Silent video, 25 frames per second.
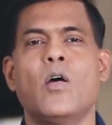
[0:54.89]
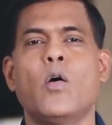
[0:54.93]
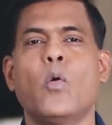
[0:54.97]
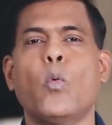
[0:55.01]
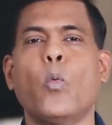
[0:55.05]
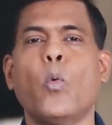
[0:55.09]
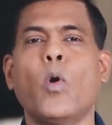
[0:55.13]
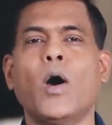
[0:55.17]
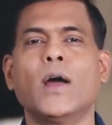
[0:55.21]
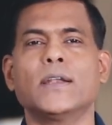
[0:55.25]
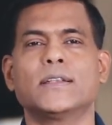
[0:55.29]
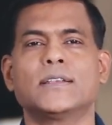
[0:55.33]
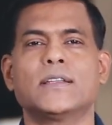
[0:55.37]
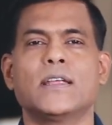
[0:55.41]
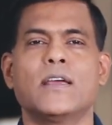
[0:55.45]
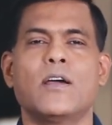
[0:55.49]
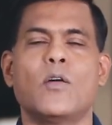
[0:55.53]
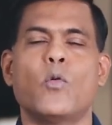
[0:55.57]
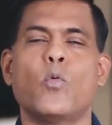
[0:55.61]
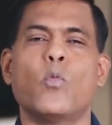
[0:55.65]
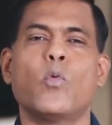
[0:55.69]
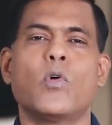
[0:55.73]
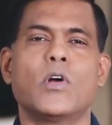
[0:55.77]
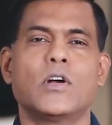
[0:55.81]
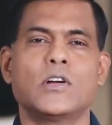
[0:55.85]
what
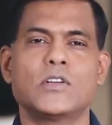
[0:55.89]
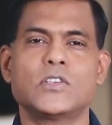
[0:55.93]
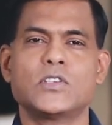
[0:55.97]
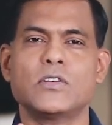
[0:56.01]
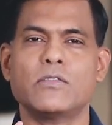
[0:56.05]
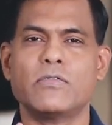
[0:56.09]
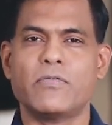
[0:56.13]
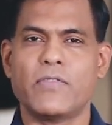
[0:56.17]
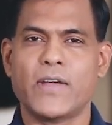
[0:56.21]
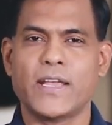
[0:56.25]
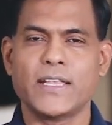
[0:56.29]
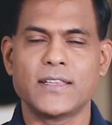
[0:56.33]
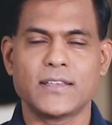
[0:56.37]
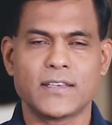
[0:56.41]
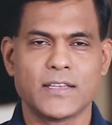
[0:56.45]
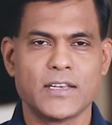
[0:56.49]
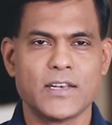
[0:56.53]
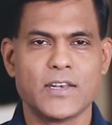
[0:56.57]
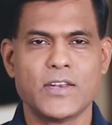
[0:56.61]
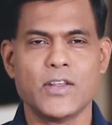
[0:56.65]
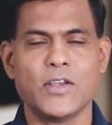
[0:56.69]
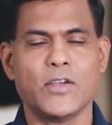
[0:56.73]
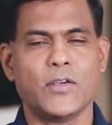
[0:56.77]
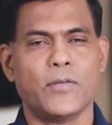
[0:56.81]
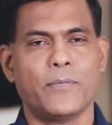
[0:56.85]
words of faith
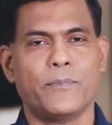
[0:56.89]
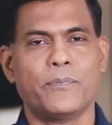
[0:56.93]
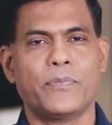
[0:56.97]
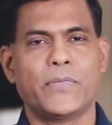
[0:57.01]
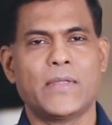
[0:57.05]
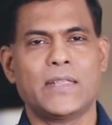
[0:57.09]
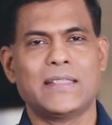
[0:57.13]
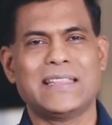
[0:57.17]
can do,